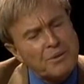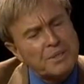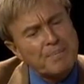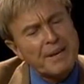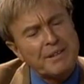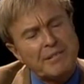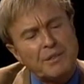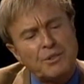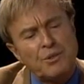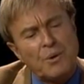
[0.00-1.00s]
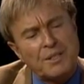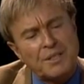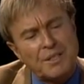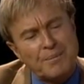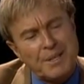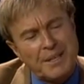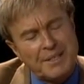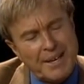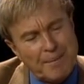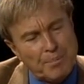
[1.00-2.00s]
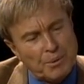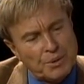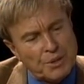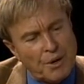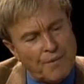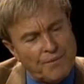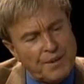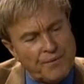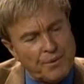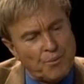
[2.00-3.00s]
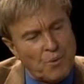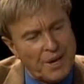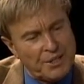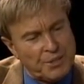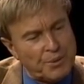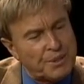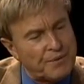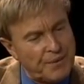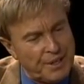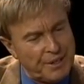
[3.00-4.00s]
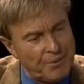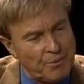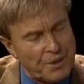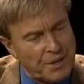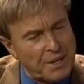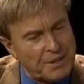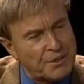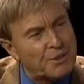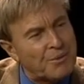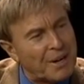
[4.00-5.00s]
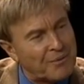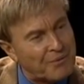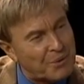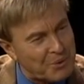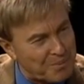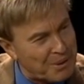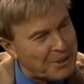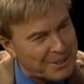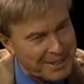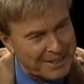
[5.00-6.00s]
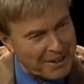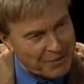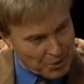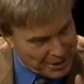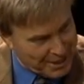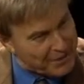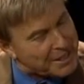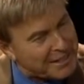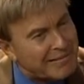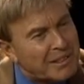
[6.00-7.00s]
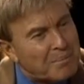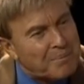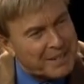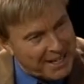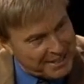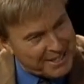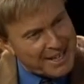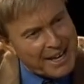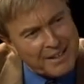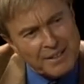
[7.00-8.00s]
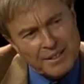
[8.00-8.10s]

you expand a little, too, on some of the examples of different ways you intervene with kids around food? Because you've already given us a little taste of that.